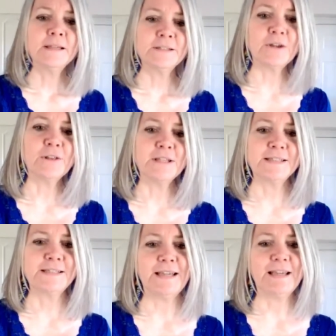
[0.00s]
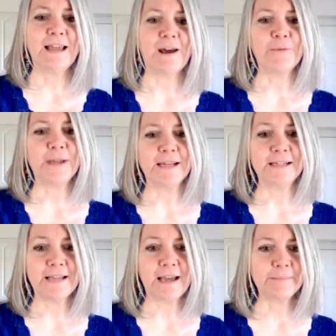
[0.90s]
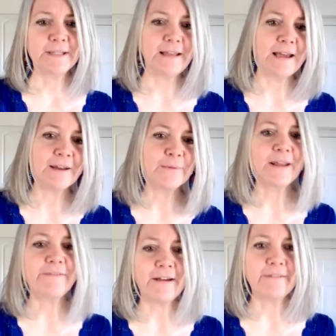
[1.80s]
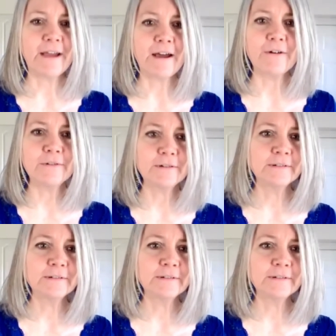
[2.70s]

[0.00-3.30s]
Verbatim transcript: So let's see how we can adapt to that and what I found out.